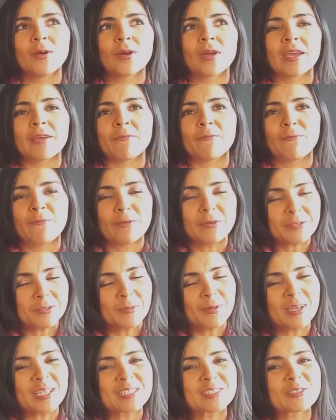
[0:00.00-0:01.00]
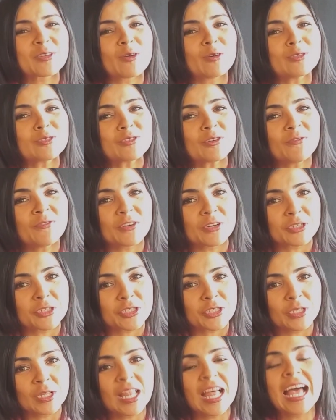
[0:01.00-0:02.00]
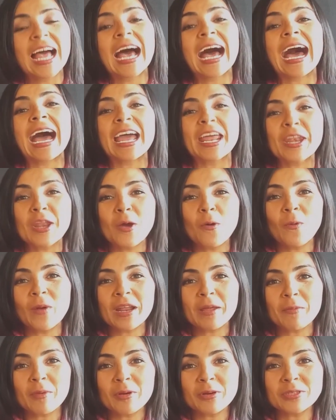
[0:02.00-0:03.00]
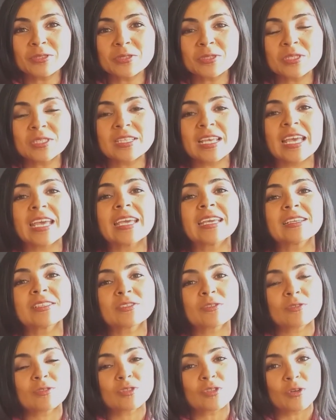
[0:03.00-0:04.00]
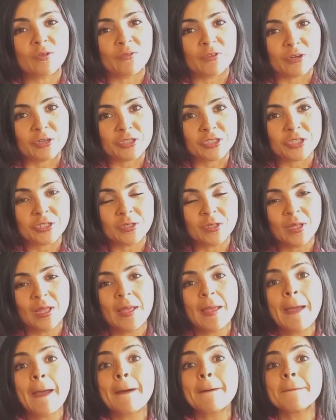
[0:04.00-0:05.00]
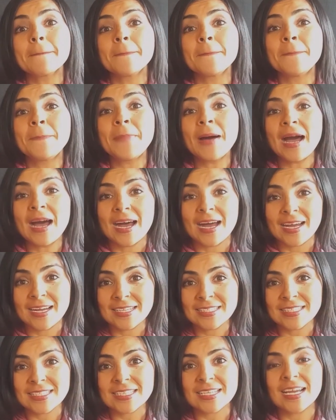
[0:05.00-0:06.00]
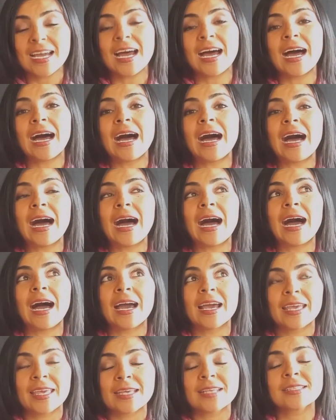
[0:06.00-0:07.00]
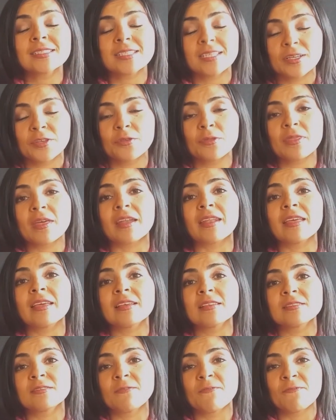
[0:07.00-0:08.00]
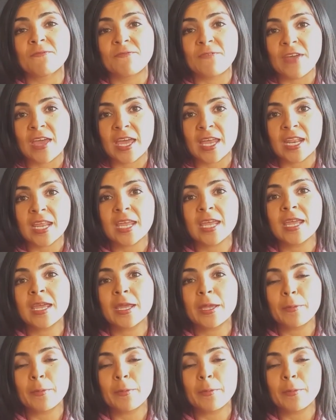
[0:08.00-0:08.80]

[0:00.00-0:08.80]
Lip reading: okay, first of all, it's controversial. I know what I'm going to say is controversial, but I can tell you that it's very